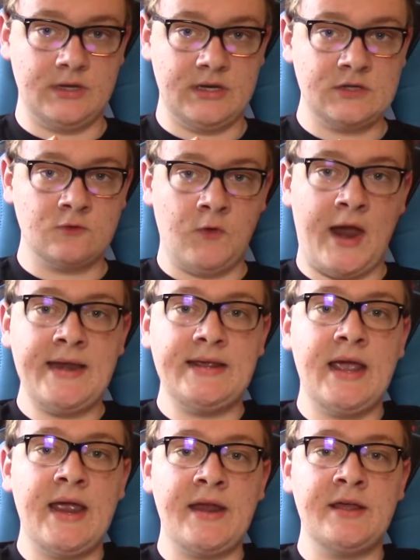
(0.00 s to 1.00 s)
He's
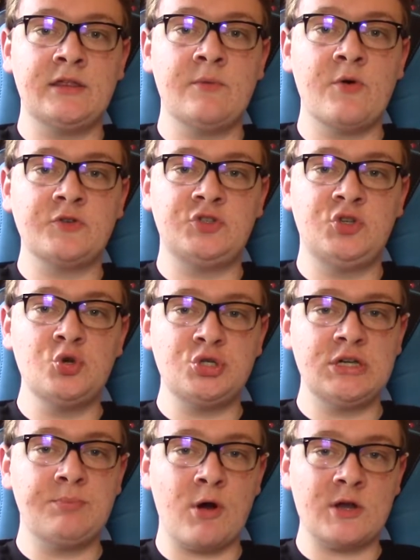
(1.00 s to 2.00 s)
radiating the most
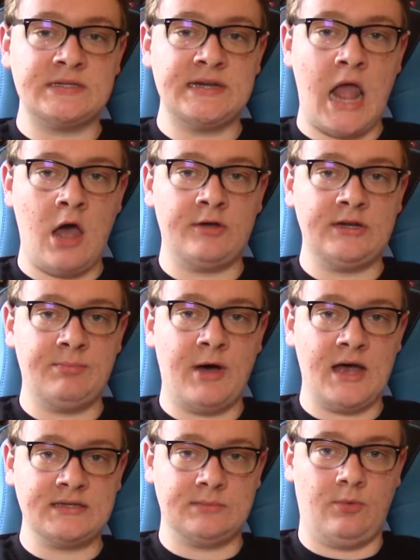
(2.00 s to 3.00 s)
douchey personality
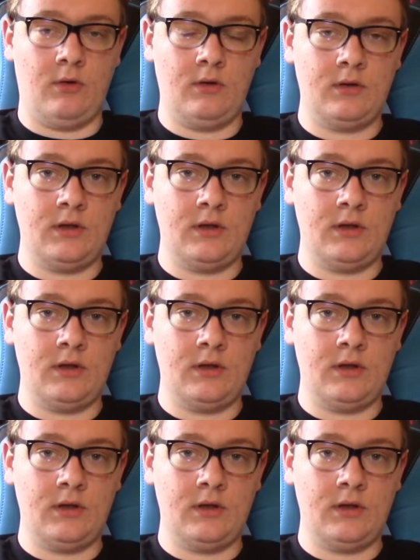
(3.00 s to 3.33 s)
possible,